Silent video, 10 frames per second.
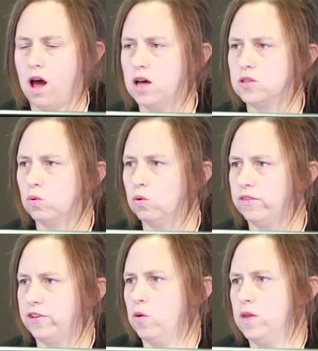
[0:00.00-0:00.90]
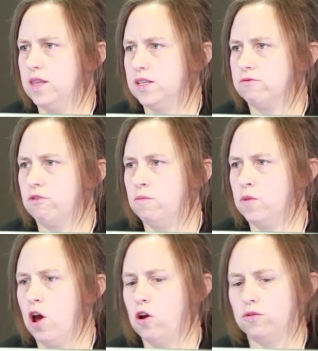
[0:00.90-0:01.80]
As all of you in this room
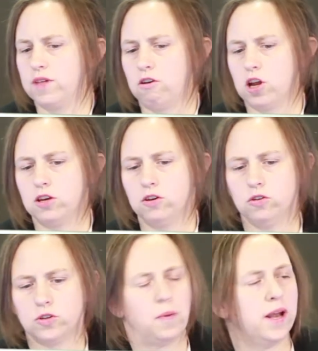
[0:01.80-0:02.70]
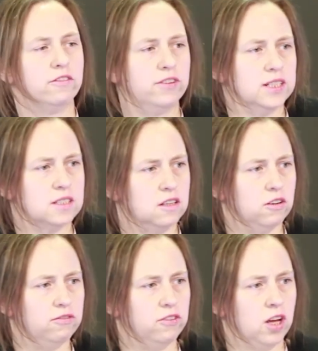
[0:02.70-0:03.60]
know, there are huge benefits
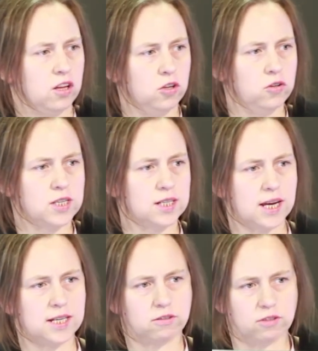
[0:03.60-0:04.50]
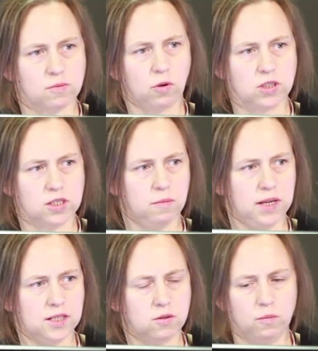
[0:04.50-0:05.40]
of using data
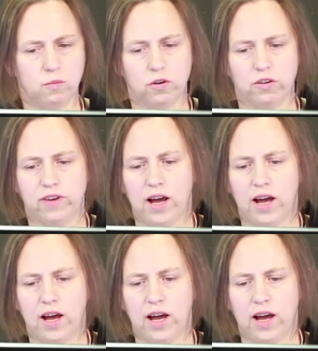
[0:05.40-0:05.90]
responsibly to improve